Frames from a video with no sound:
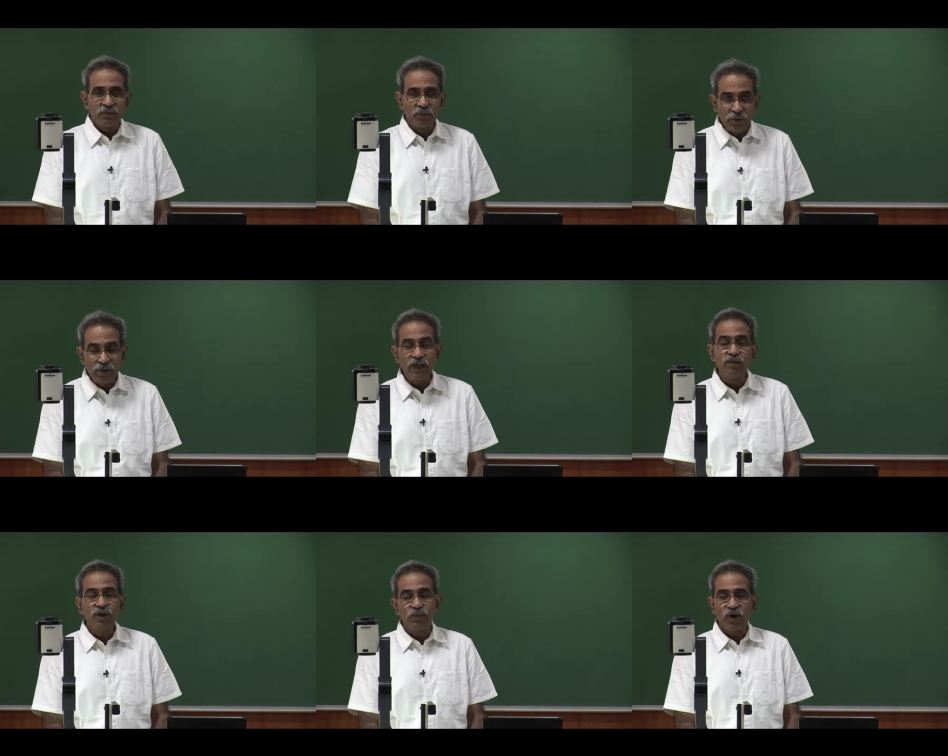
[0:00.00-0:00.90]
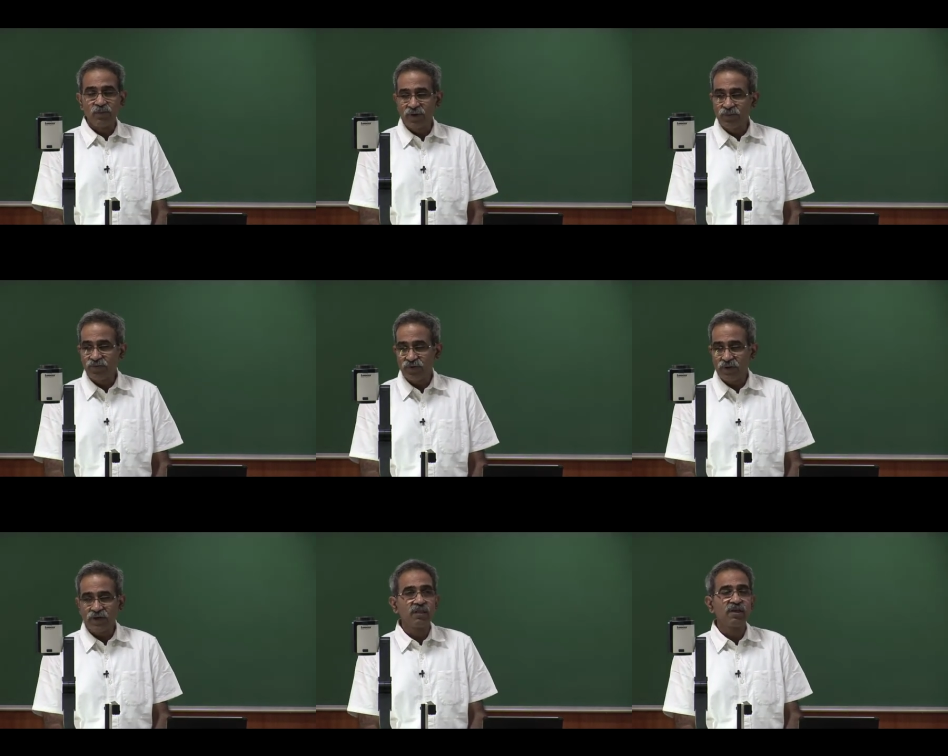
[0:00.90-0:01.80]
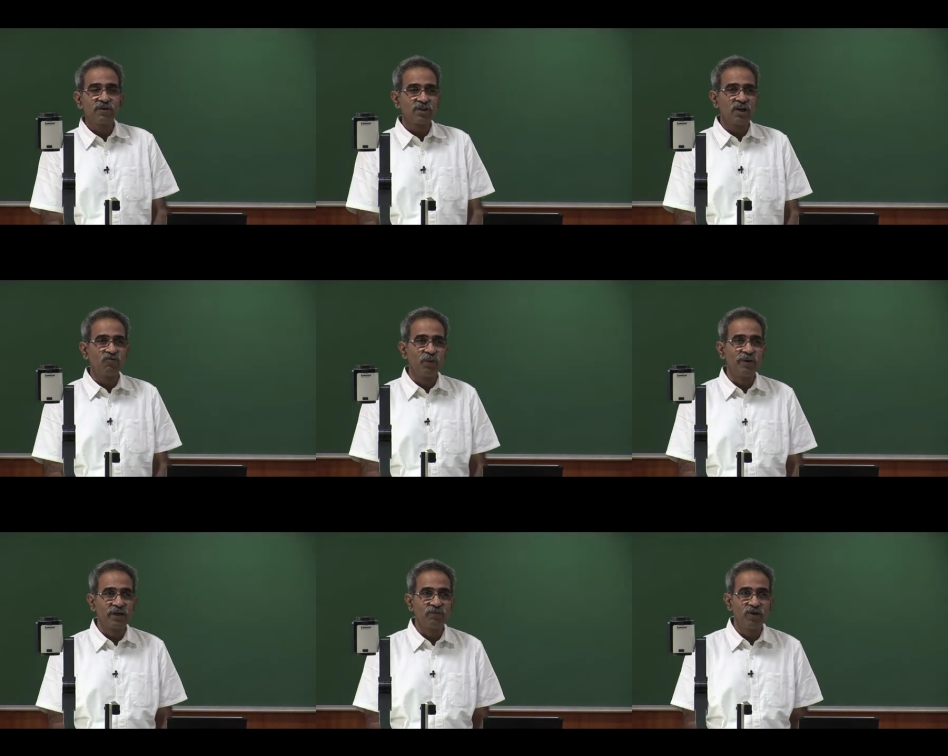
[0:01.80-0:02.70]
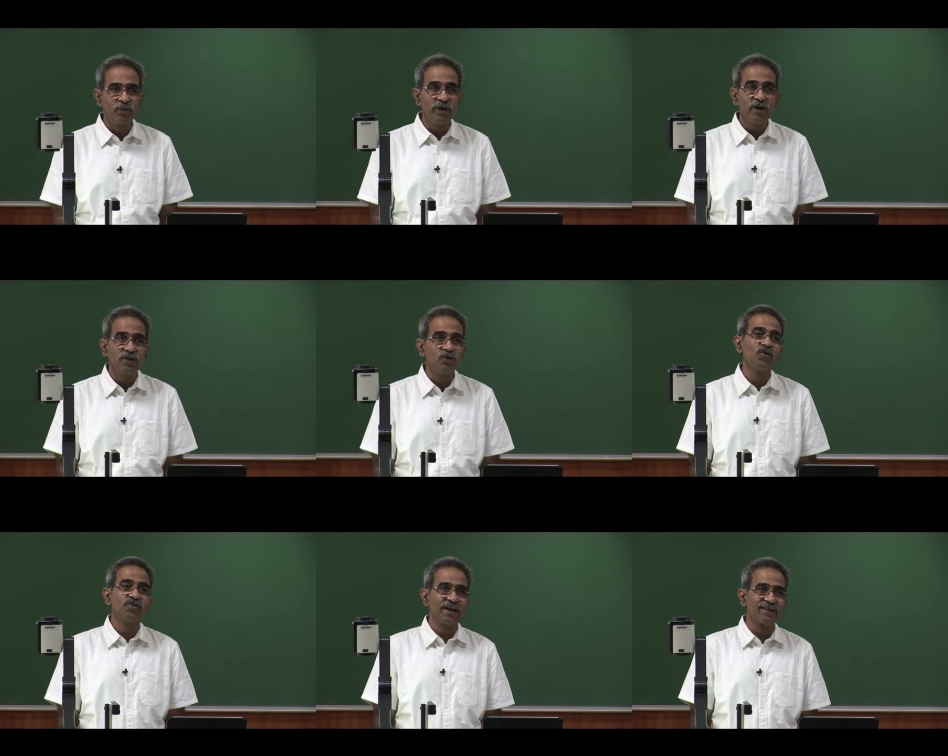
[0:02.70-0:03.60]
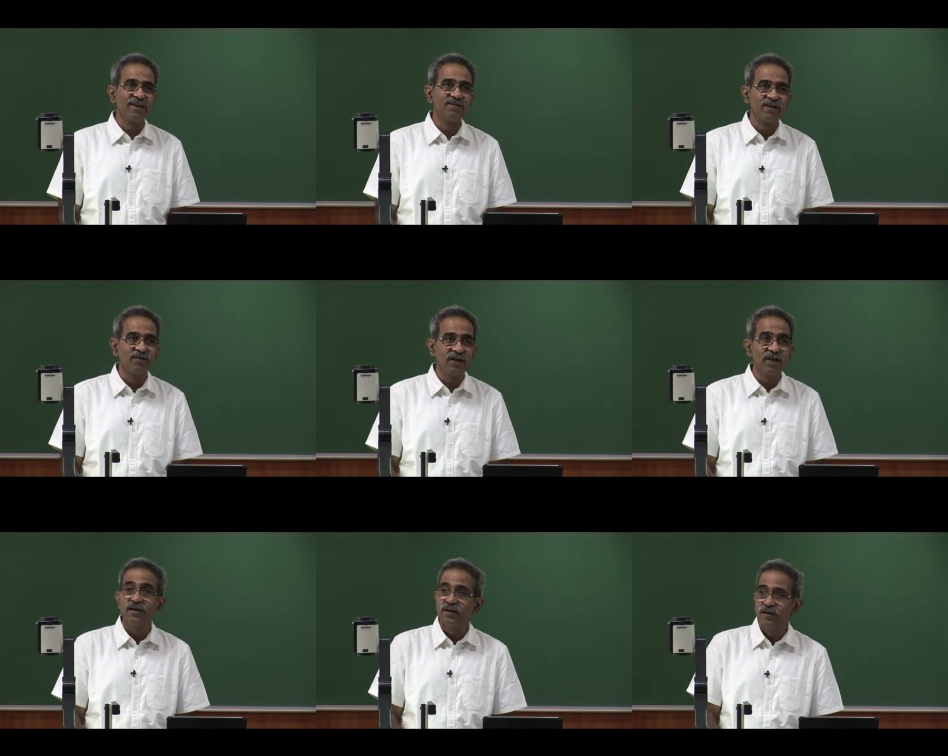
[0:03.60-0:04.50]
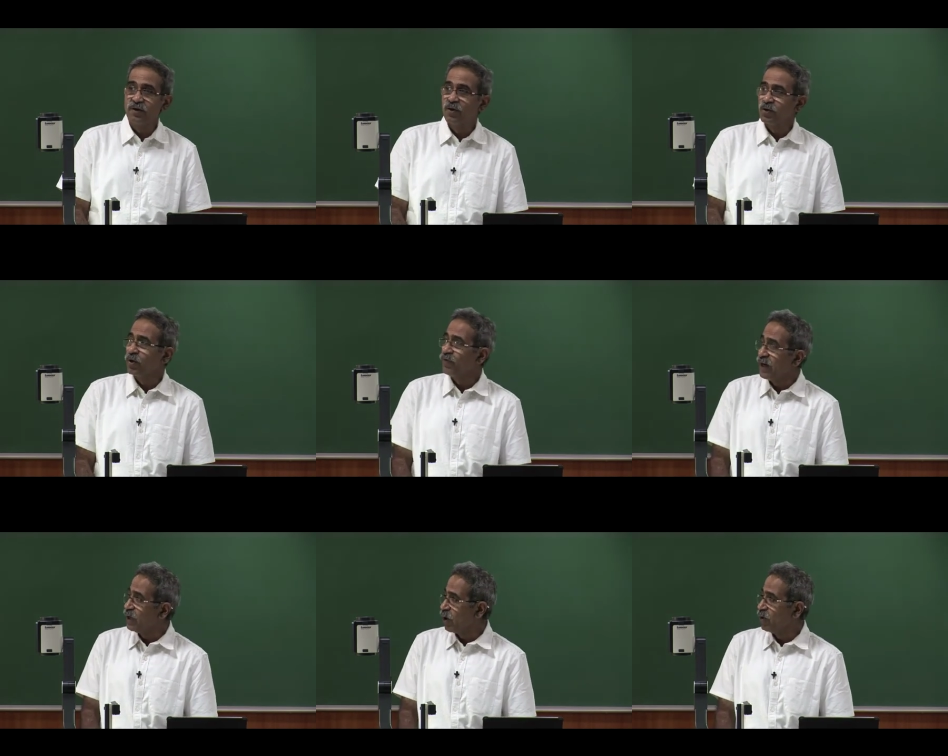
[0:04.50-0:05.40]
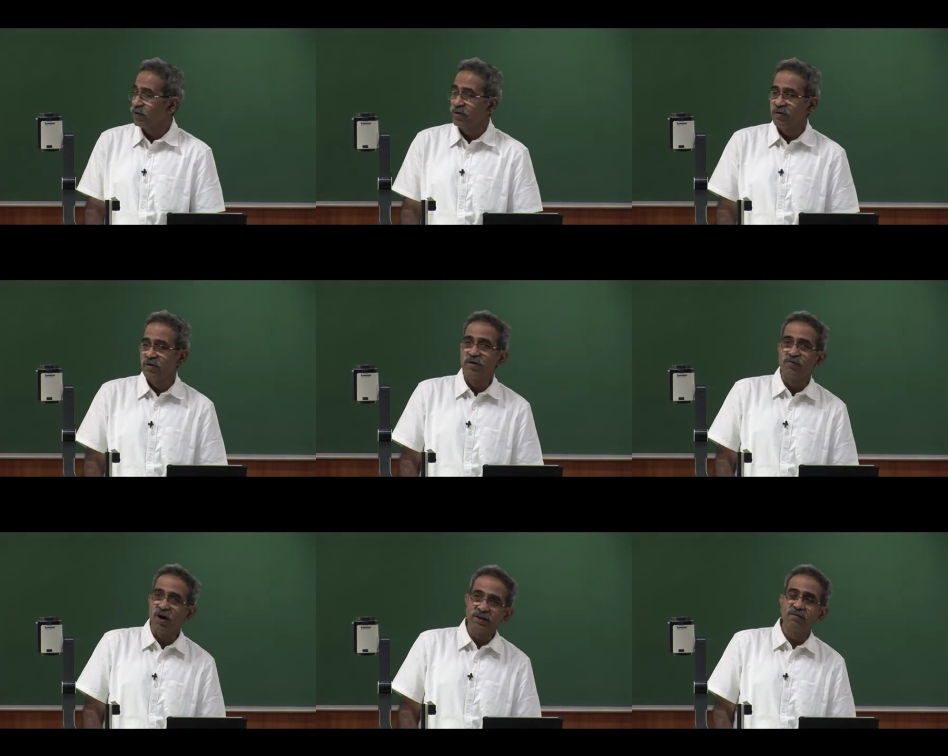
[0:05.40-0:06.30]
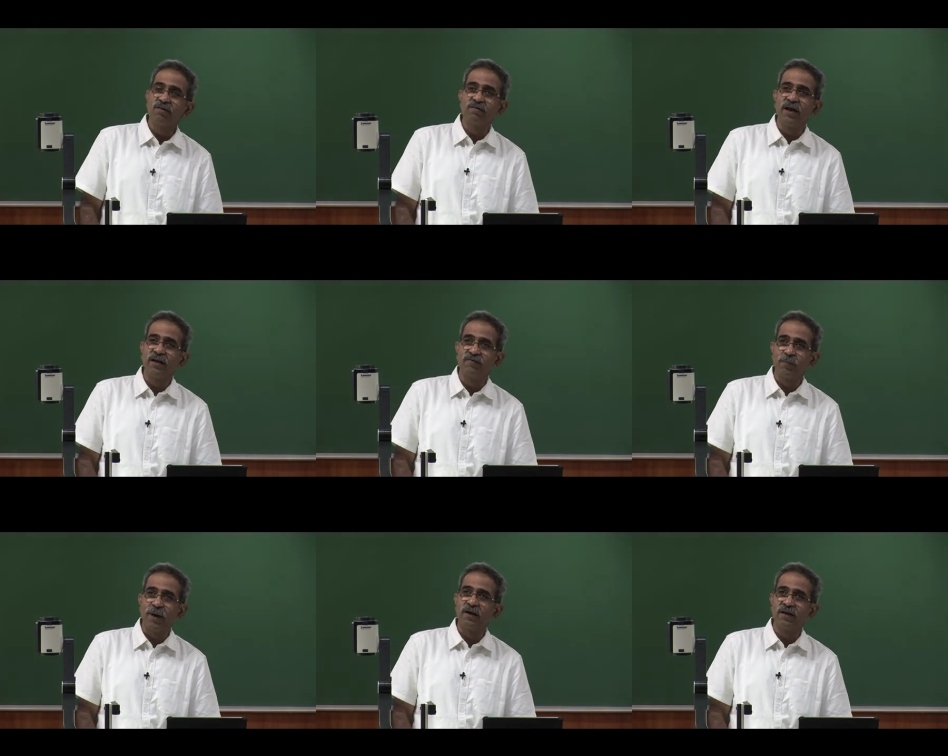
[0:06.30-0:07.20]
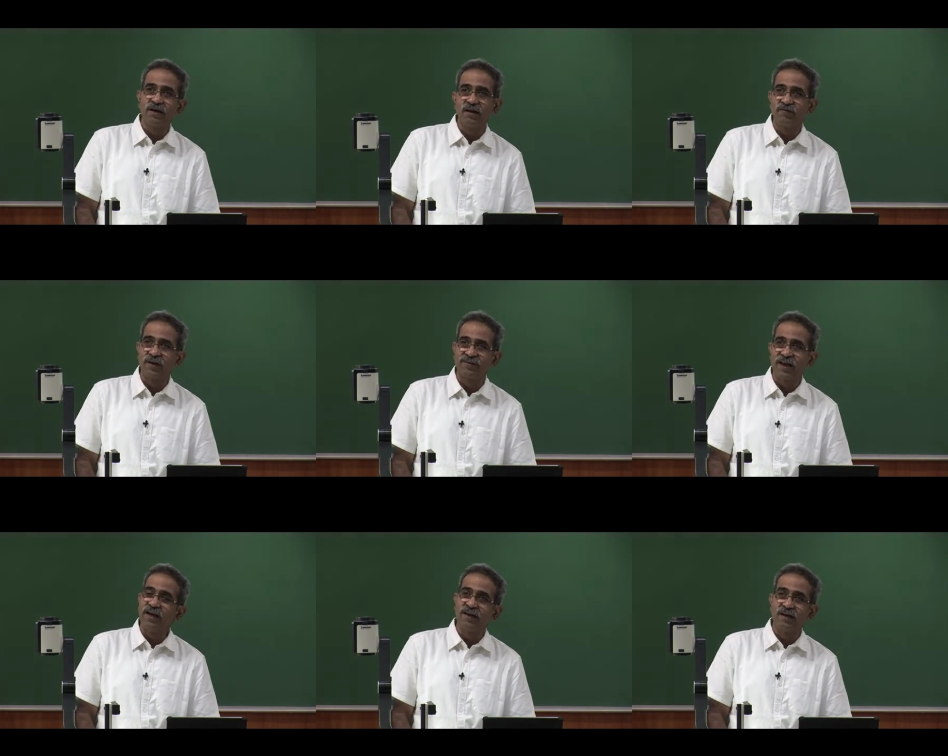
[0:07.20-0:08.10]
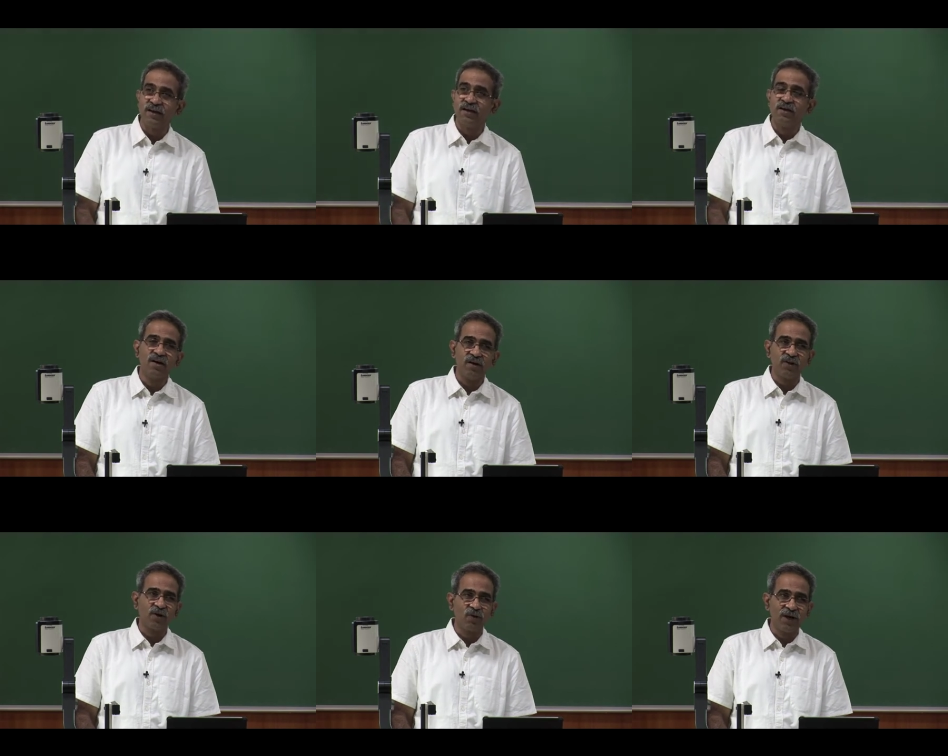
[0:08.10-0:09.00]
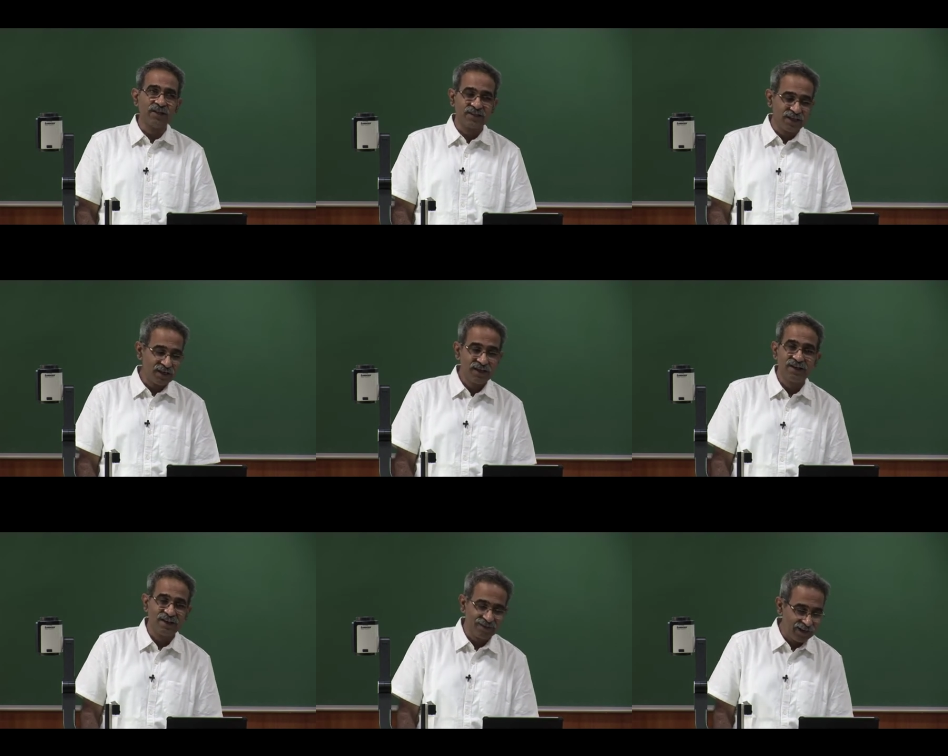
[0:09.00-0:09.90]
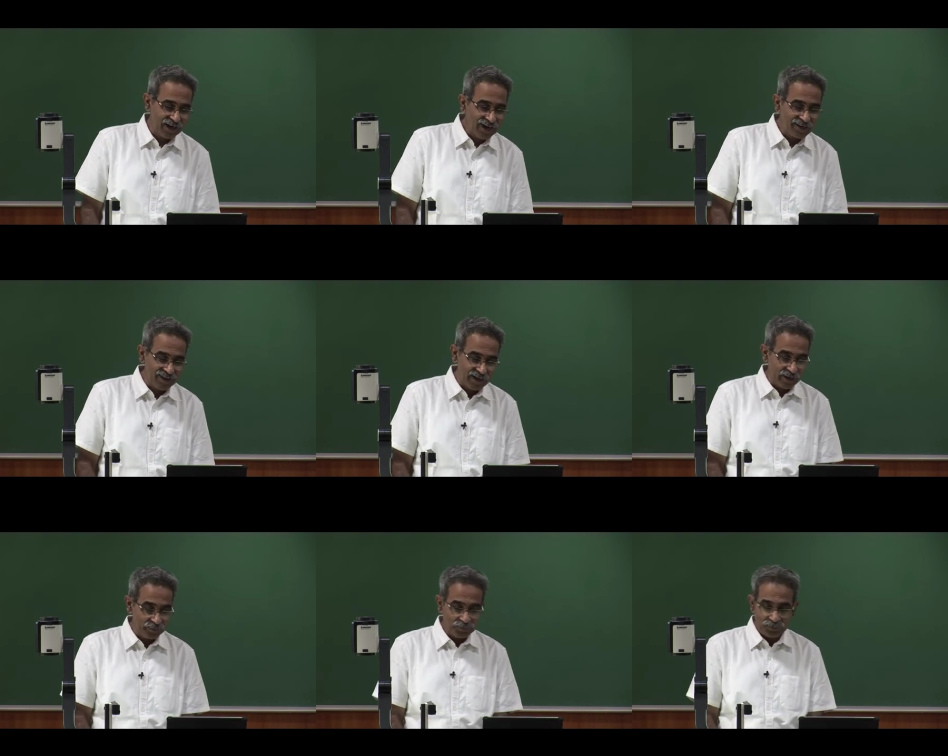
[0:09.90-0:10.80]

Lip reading: in many, many problems, conservation of momentum will be used extensively to find out what is the state of a particle after scattering, after collision, etc., etc.